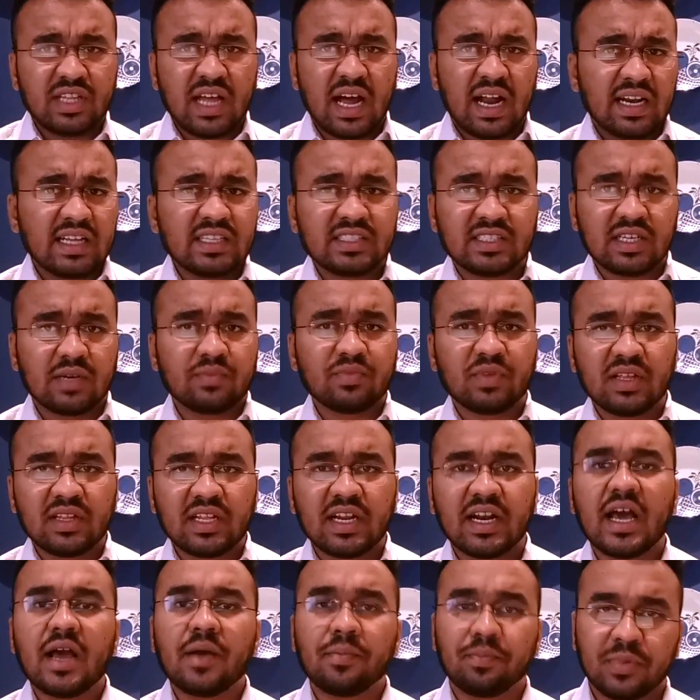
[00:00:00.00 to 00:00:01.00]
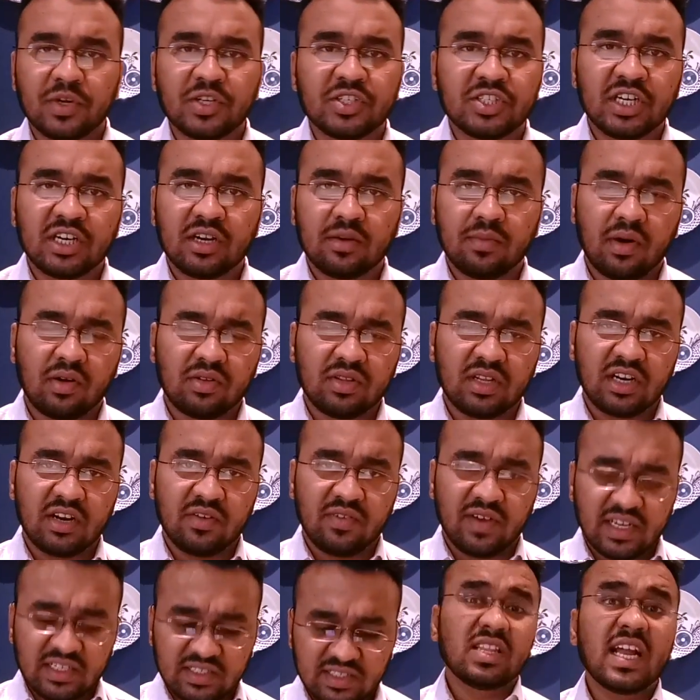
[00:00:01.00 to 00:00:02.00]
that is something that I appreciate about the
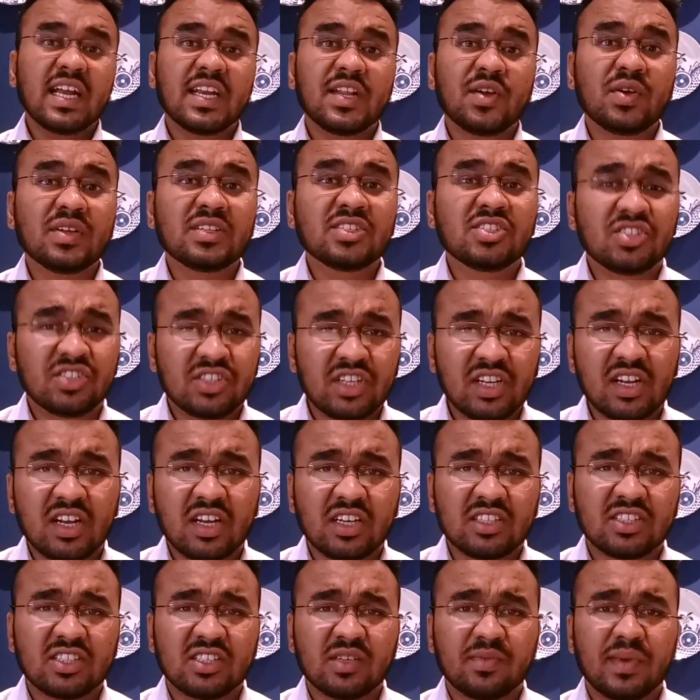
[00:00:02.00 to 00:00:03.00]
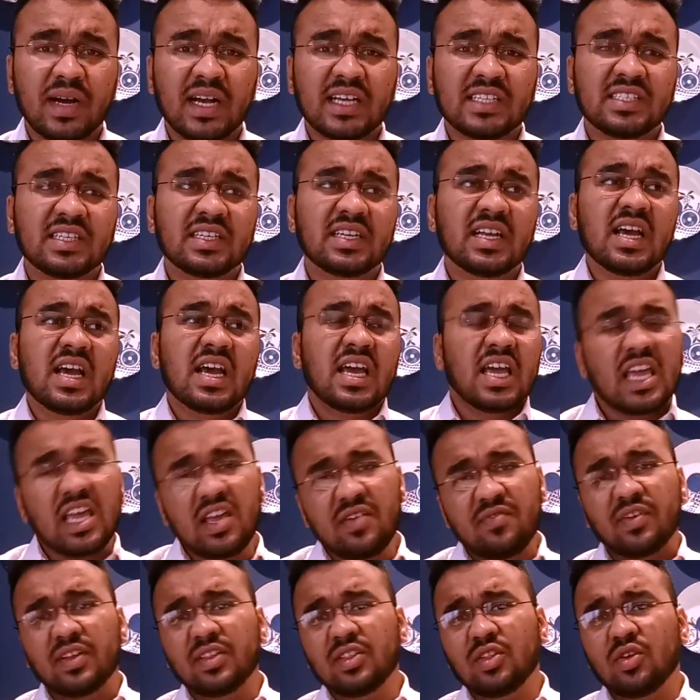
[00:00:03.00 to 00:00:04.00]
device, that you can still customize it,
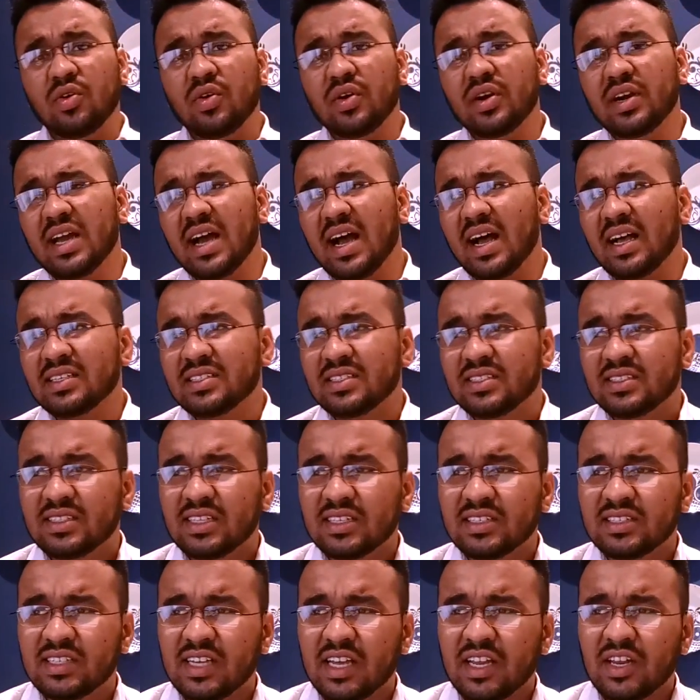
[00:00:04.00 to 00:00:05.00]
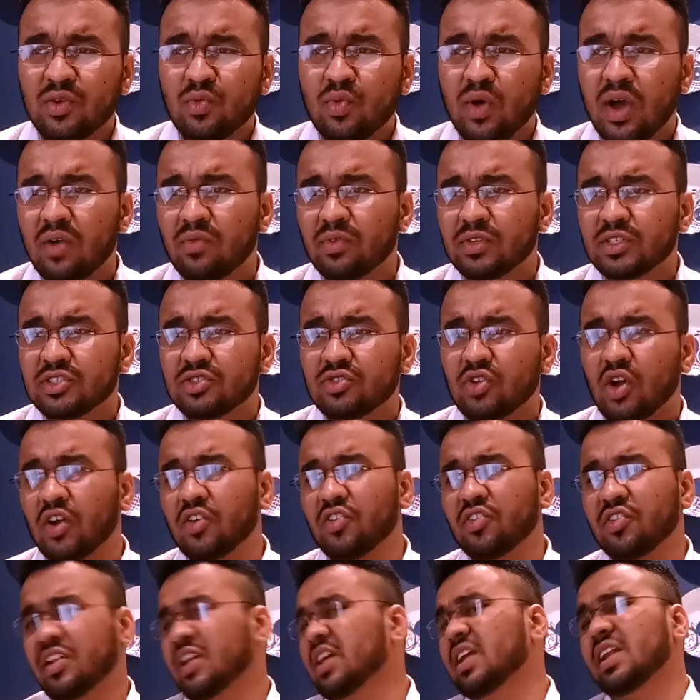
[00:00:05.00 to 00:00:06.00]
even though it has the Zen UI, which is
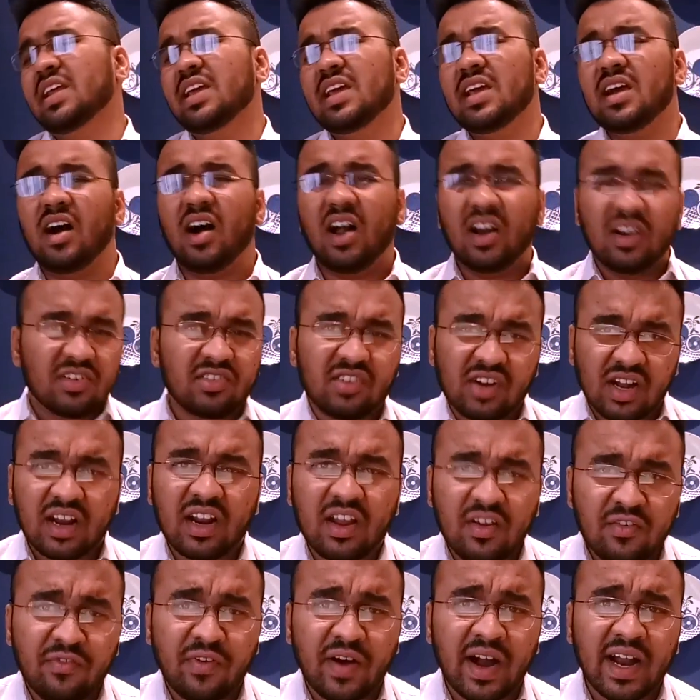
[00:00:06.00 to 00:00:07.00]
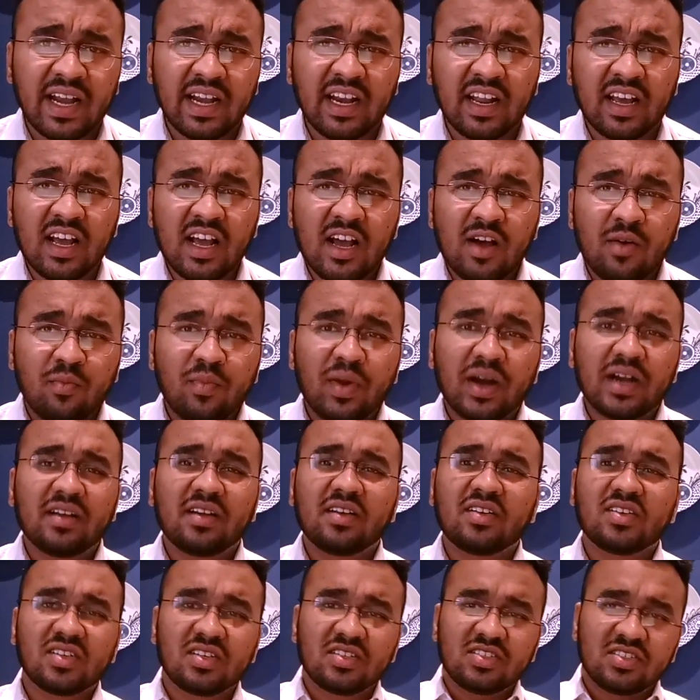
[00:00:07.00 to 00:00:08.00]
not really ultra refined,
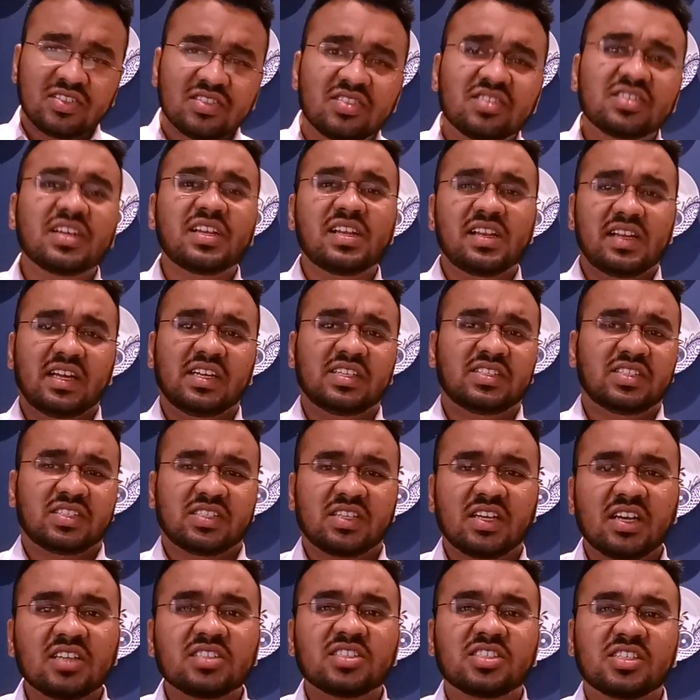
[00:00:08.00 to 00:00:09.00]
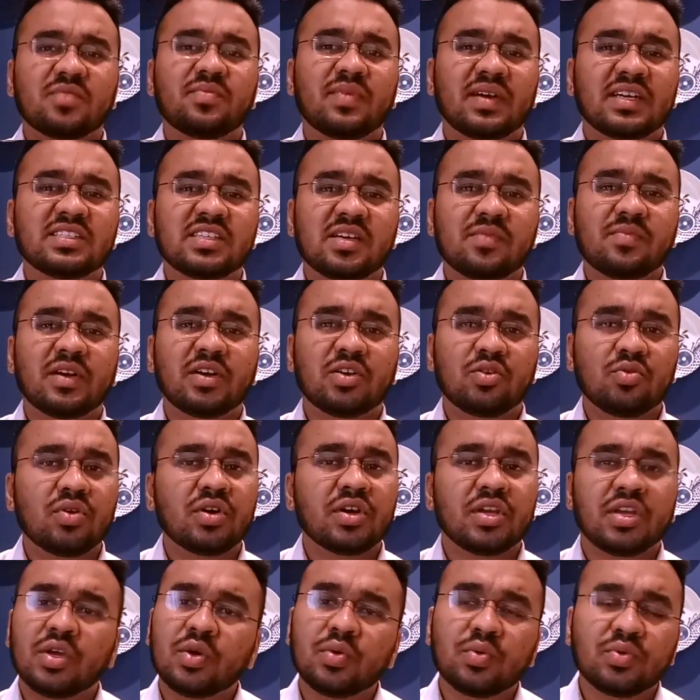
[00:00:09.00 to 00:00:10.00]
but still it's customizable to
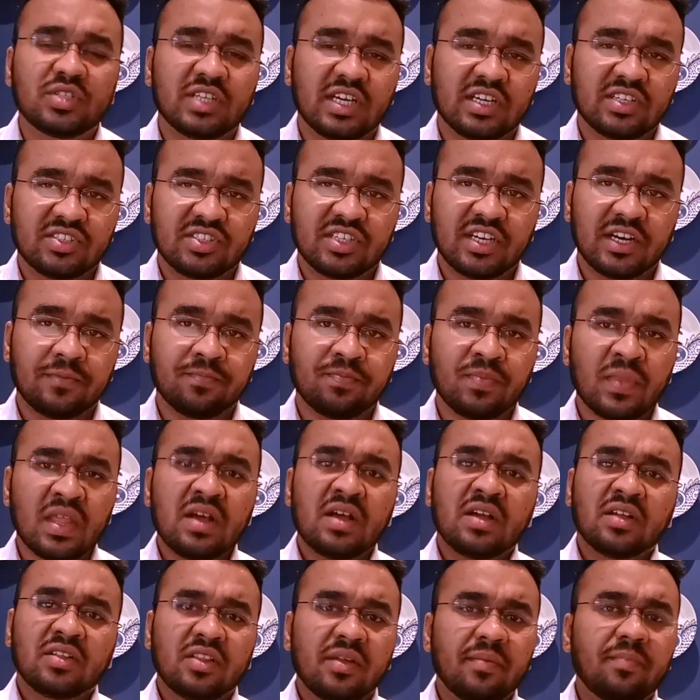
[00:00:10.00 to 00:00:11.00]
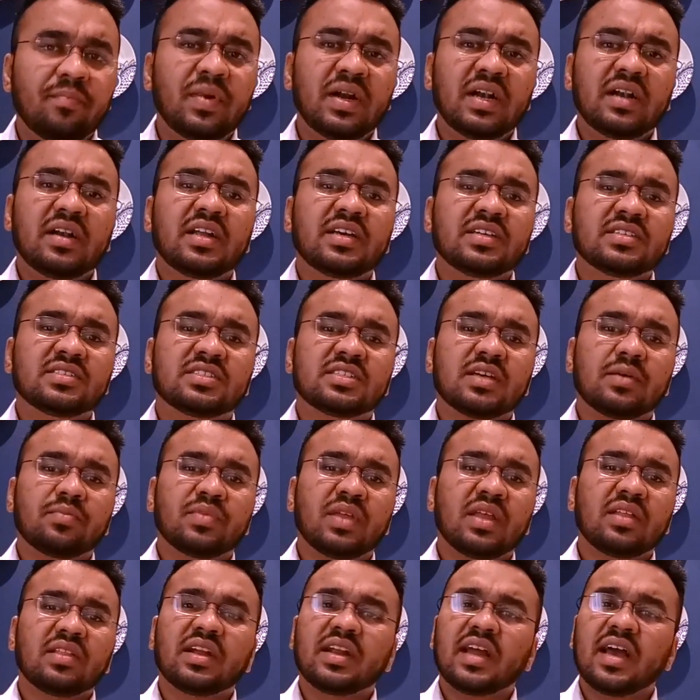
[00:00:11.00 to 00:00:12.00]
a huge extent. The build is
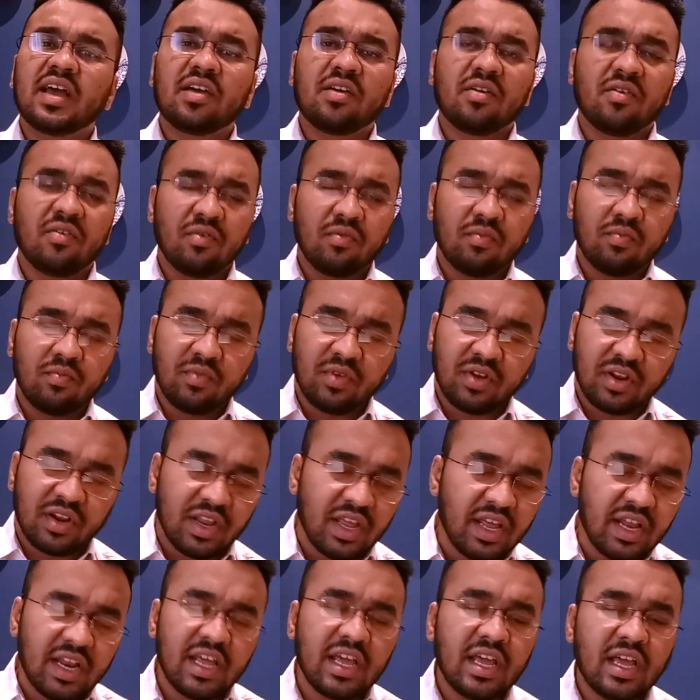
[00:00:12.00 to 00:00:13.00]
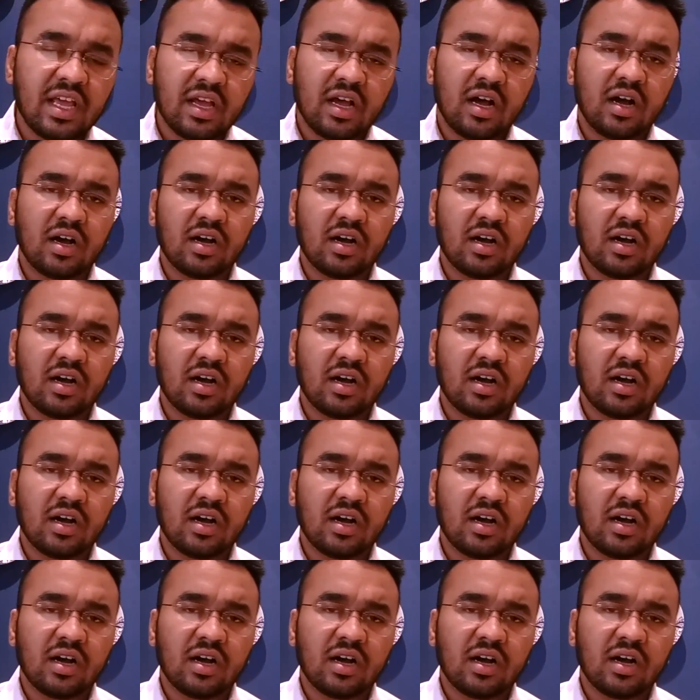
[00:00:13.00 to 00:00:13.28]
something that I really